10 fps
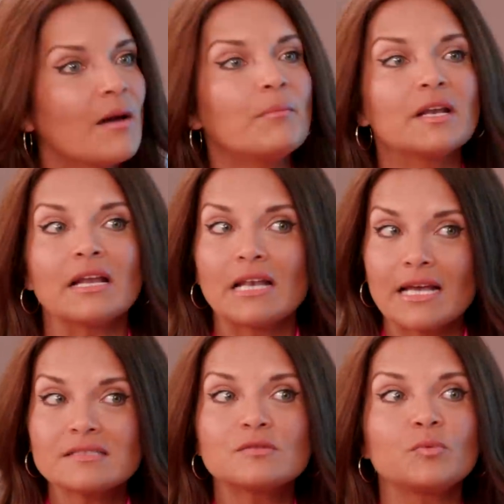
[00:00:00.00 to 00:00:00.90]
But
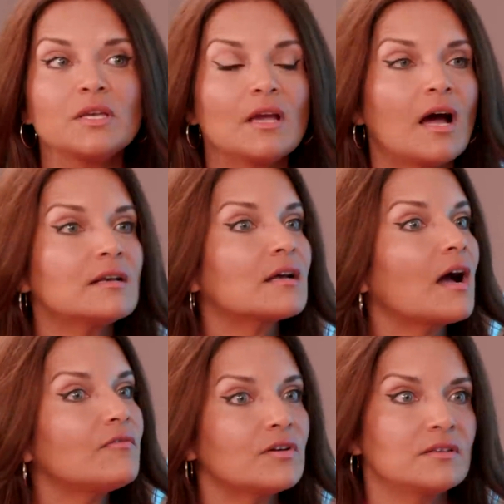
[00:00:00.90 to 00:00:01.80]
unless we
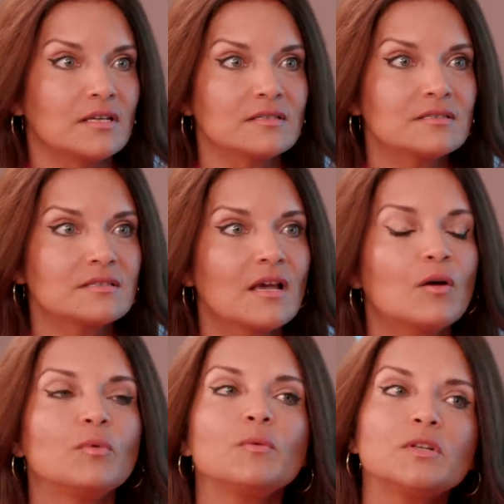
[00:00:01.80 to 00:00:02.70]
uncover this,
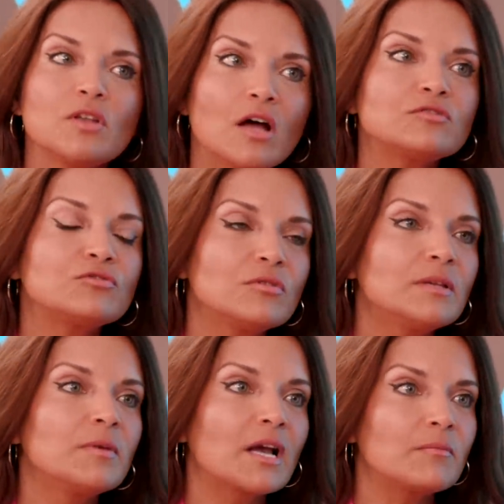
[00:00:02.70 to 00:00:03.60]
we will not truly
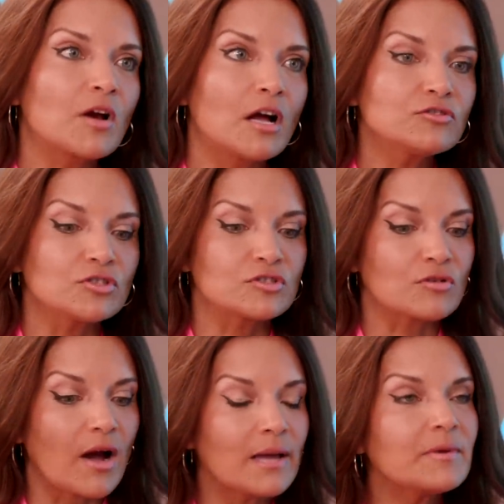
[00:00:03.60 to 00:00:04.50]
become conscious.
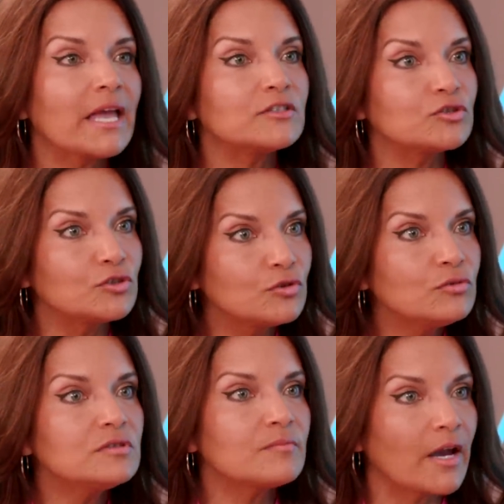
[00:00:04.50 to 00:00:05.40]
So I began to
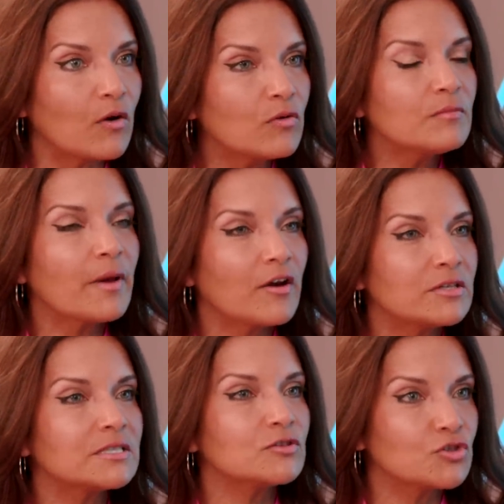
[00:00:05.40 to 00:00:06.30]
use my own
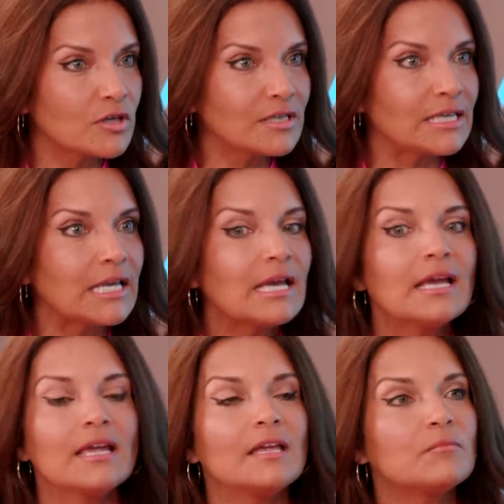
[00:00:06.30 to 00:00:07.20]
parenting journey
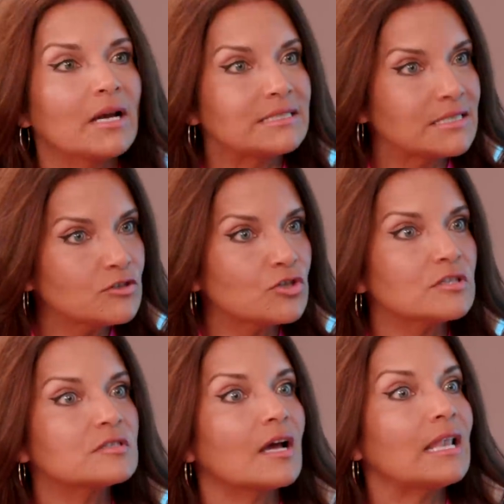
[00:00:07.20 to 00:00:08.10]
in my
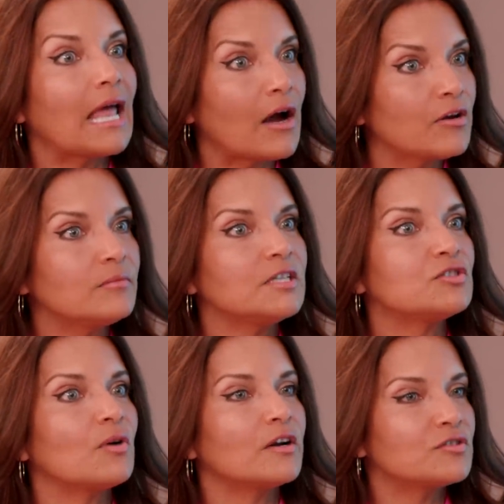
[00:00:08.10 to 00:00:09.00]
teachings, allowing me
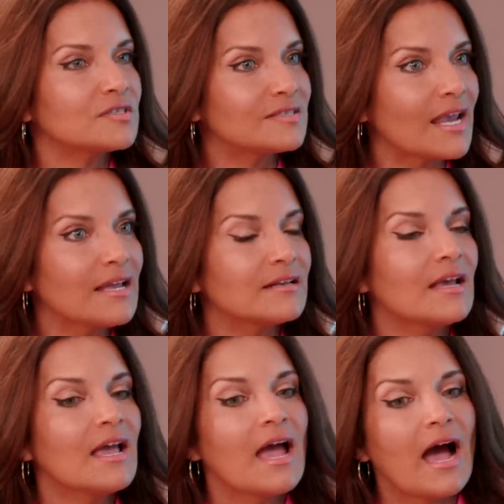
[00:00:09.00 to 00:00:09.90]
to understand
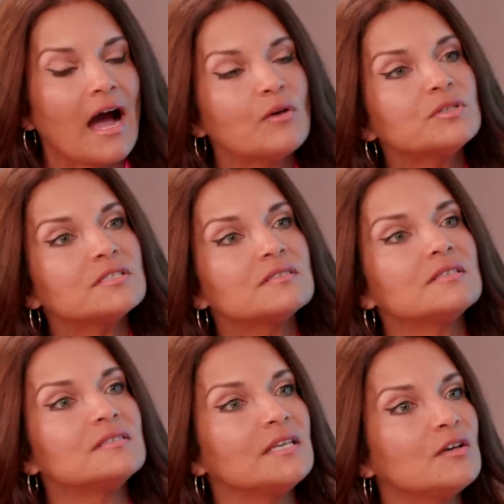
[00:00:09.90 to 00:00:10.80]
how it is
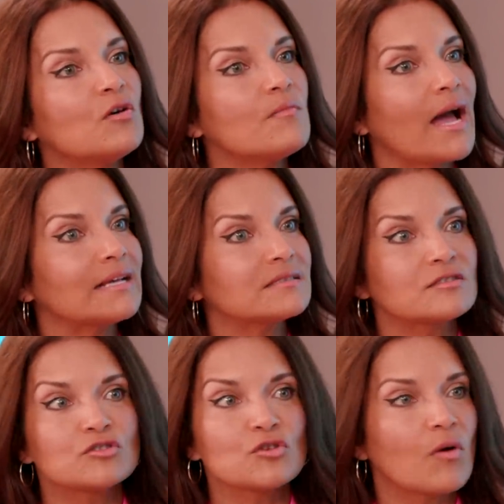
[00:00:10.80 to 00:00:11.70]
these ego
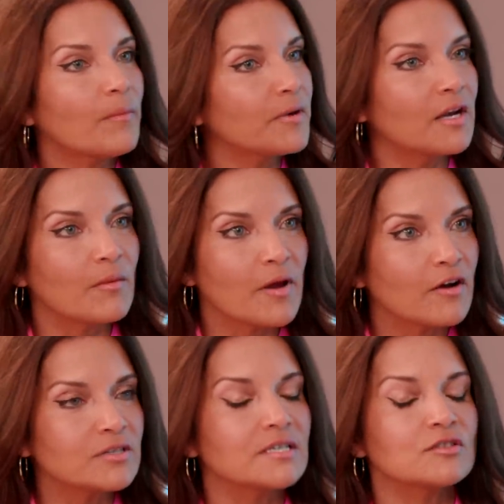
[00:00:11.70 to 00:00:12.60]
masks show up in our
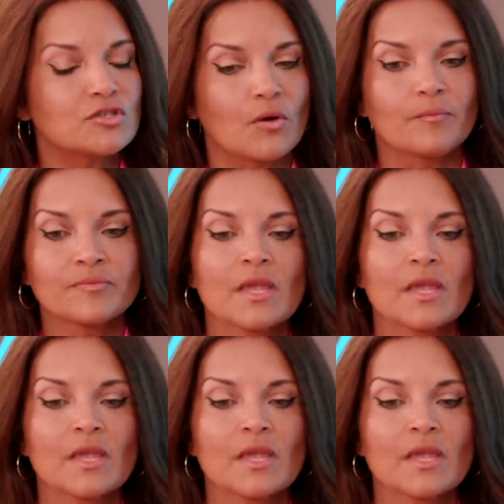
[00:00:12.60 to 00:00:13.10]
parenting. So